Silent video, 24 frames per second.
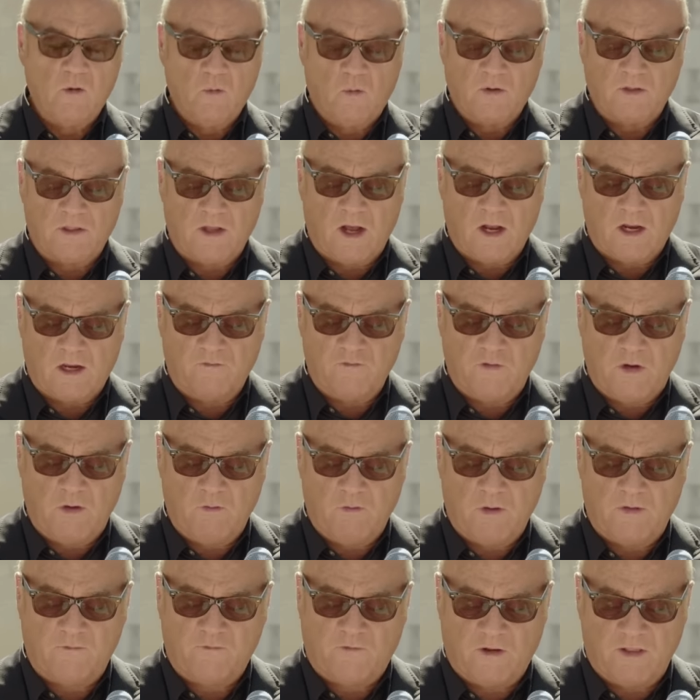with all of
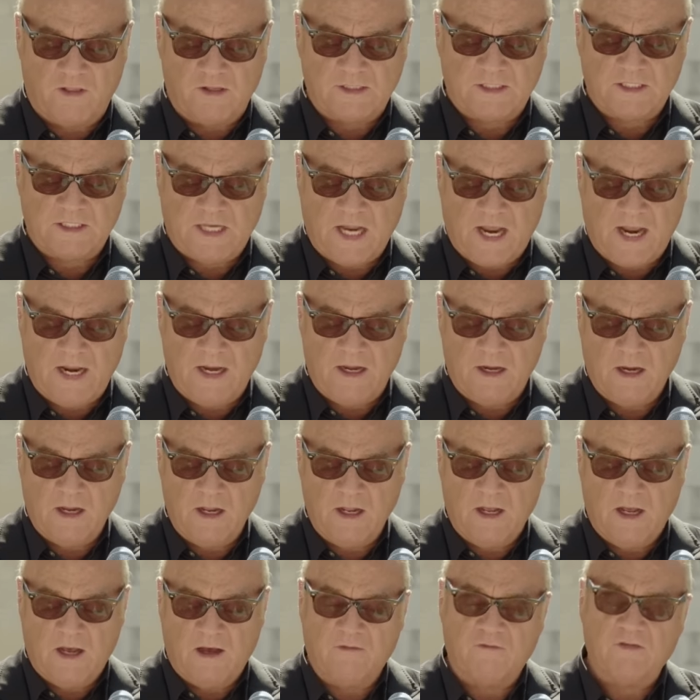you and for the state
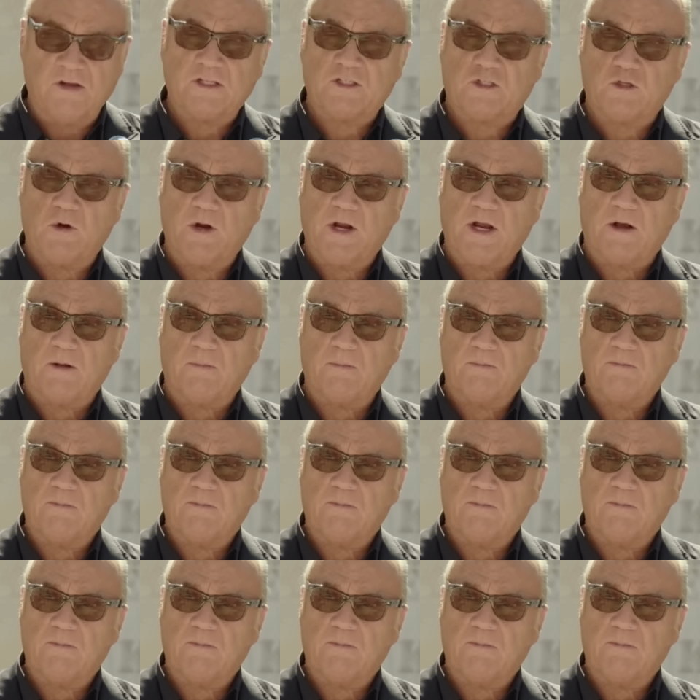of Israel.